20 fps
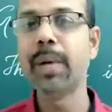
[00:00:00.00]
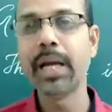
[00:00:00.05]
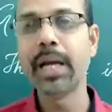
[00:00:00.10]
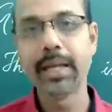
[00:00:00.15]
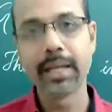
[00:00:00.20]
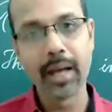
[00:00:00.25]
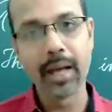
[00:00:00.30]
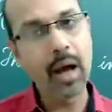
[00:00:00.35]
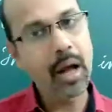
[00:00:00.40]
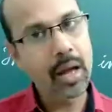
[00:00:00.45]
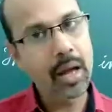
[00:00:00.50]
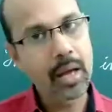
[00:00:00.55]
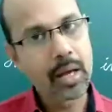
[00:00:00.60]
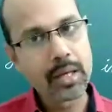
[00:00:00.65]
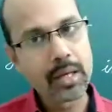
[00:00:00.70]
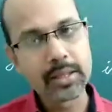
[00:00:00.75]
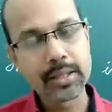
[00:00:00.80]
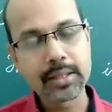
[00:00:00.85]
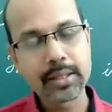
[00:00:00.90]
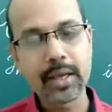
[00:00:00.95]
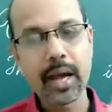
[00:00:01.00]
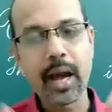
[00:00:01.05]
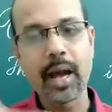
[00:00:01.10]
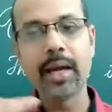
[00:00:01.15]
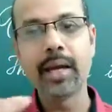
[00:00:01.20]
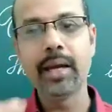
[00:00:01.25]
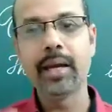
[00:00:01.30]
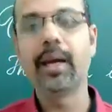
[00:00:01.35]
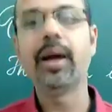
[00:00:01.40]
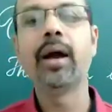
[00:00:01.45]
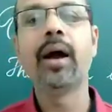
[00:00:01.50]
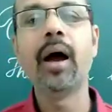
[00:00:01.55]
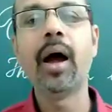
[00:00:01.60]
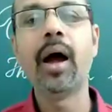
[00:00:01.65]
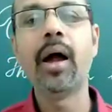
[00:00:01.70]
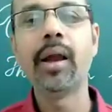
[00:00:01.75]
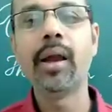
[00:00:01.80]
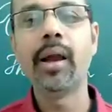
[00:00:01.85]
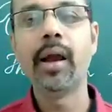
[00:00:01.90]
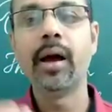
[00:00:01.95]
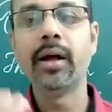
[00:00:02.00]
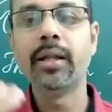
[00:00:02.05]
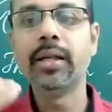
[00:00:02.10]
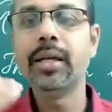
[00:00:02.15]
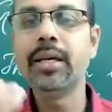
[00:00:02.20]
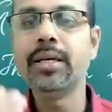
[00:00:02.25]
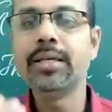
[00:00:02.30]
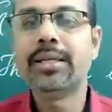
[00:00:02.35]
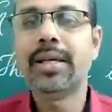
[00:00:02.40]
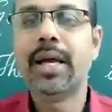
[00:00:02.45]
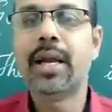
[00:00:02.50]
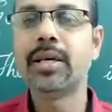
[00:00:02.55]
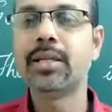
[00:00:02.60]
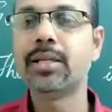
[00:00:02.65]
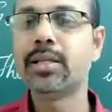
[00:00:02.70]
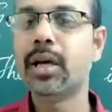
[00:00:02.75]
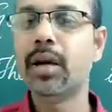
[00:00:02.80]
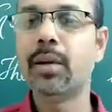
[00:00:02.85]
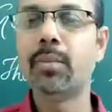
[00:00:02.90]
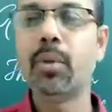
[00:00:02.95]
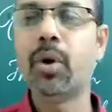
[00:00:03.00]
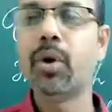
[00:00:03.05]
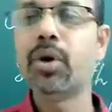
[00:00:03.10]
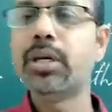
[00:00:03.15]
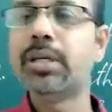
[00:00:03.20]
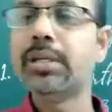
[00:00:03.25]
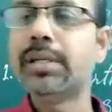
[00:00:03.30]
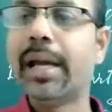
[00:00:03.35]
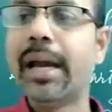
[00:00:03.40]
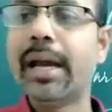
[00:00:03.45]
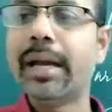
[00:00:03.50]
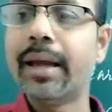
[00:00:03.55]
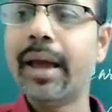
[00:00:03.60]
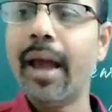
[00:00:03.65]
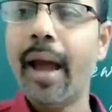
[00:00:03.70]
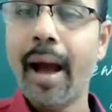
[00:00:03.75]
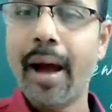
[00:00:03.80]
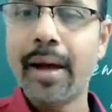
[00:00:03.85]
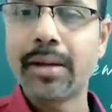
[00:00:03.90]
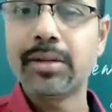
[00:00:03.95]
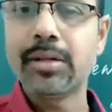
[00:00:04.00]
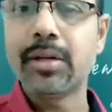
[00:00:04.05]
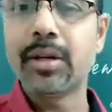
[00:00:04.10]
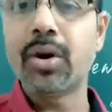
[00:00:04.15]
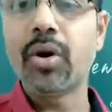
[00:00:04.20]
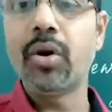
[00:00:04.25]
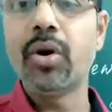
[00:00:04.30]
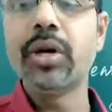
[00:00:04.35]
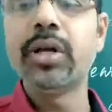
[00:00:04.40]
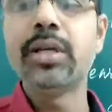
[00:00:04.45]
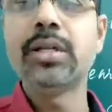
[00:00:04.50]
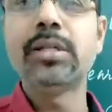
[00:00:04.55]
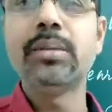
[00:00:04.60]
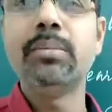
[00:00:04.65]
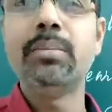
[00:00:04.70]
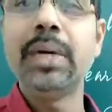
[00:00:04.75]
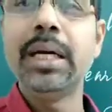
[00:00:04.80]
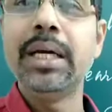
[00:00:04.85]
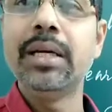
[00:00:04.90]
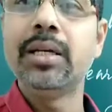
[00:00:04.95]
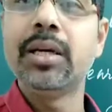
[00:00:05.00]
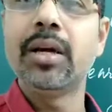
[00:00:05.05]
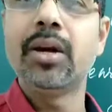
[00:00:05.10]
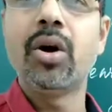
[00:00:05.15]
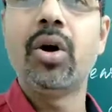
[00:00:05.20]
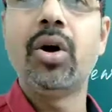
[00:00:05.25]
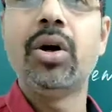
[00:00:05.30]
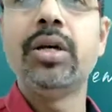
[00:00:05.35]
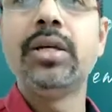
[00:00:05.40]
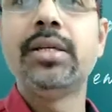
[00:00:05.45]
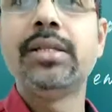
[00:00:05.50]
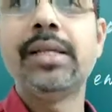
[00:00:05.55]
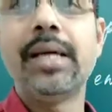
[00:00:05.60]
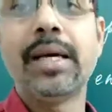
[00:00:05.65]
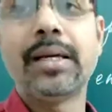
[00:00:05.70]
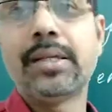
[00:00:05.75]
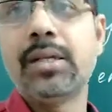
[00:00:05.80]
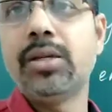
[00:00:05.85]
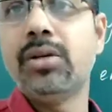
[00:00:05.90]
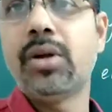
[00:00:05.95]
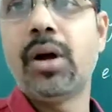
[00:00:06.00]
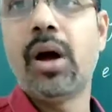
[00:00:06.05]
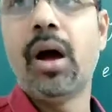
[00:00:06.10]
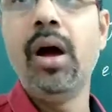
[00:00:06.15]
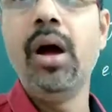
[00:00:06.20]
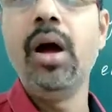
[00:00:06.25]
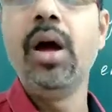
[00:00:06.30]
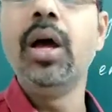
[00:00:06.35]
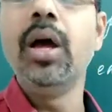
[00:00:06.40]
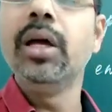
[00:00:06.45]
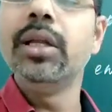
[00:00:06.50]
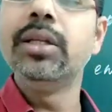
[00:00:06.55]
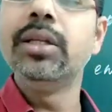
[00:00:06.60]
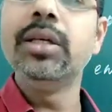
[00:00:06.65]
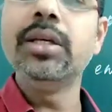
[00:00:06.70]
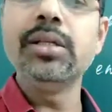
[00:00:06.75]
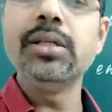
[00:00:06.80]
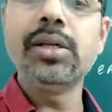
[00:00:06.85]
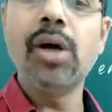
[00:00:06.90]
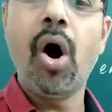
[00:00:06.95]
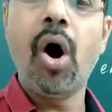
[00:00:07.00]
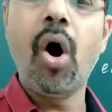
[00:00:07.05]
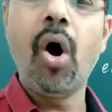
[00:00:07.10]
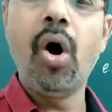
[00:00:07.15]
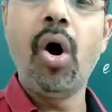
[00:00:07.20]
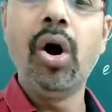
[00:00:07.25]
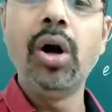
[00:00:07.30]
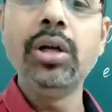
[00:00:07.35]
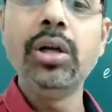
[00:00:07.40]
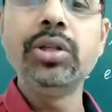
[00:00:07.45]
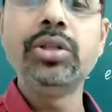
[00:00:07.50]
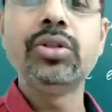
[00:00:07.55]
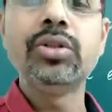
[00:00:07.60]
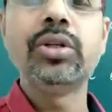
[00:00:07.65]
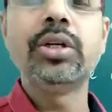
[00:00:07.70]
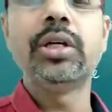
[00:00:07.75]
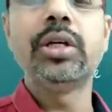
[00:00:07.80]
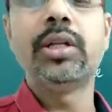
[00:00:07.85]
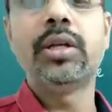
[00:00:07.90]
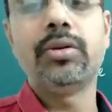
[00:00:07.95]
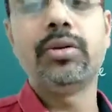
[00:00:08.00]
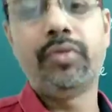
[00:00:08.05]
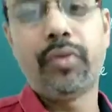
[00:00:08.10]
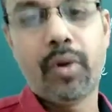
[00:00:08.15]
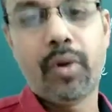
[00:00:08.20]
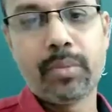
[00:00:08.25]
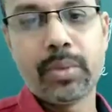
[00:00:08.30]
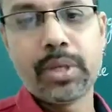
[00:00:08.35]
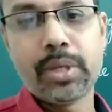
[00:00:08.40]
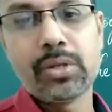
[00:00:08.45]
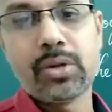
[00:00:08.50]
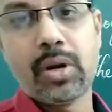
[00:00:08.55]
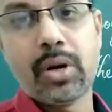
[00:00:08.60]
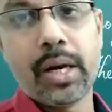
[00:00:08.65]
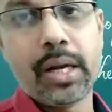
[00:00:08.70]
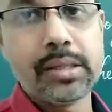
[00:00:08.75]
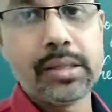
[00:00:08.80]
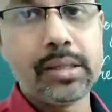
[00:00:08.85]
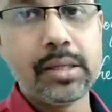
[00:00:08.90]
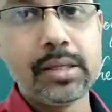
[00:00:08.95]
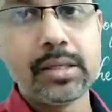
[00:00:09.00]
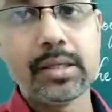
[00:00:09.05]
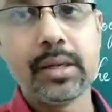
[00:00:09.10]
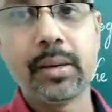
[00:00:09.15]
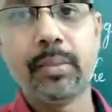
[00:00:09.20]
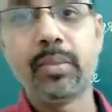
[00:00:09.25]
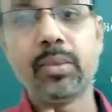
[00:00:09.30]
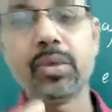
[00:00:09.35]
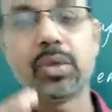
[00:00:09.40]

in the sky, and these celestial bodies like asteroids, meteoroids, etc. These all together form the solar system.